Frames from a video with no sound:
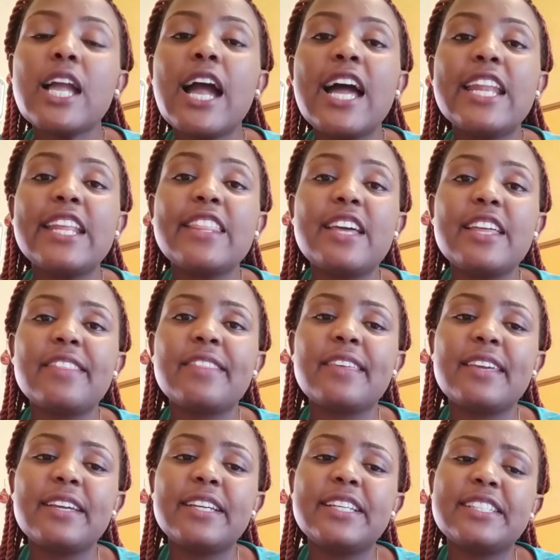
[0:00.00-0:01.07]
Another
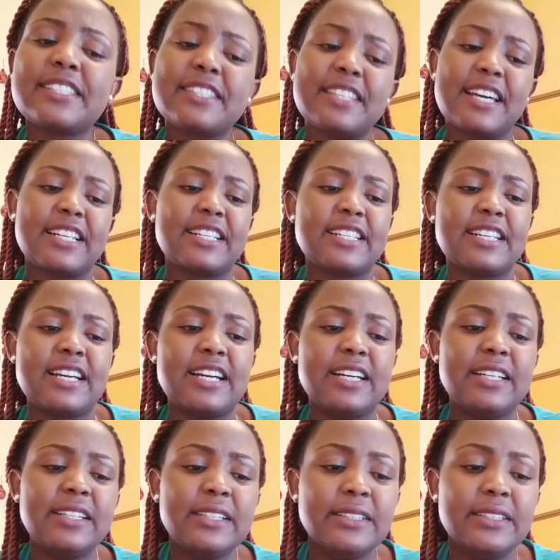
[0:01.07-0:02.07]
thing is that